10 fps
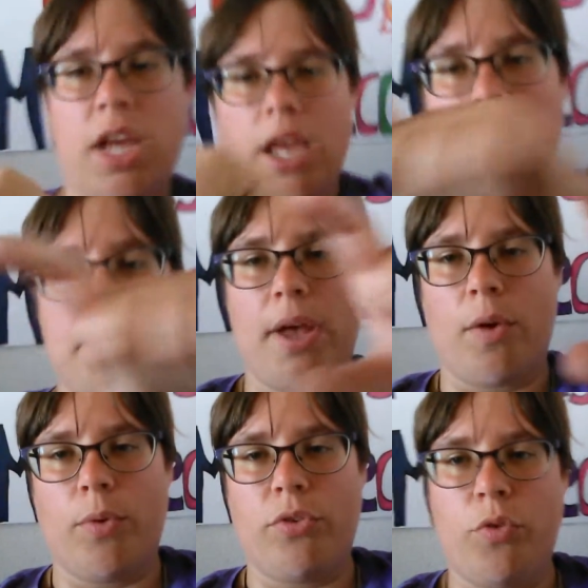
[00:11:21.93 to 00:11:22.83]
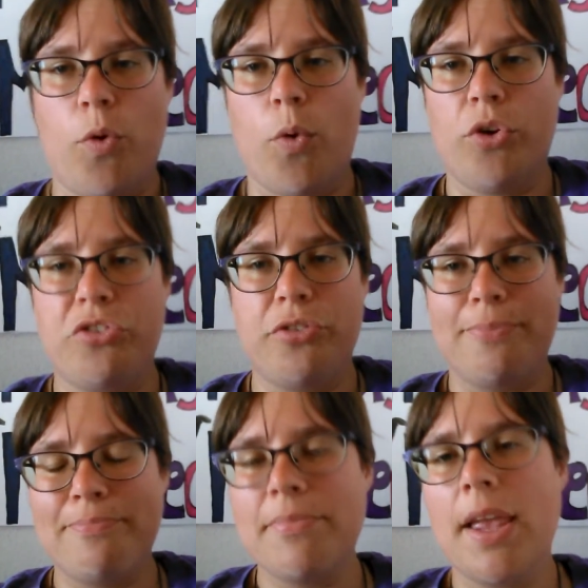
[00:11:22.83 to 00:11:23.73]
take back what's yours.
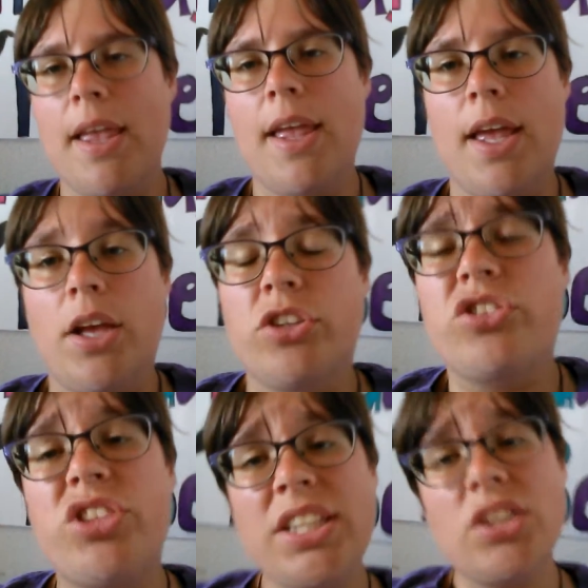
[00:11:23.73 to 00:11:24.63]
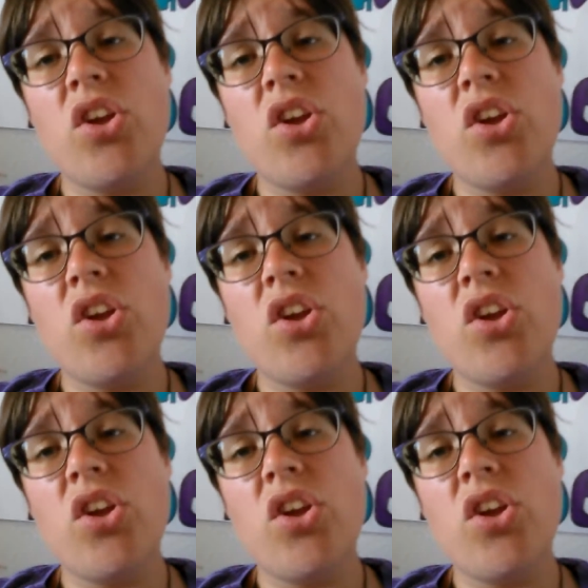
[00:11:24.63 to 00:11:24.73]
She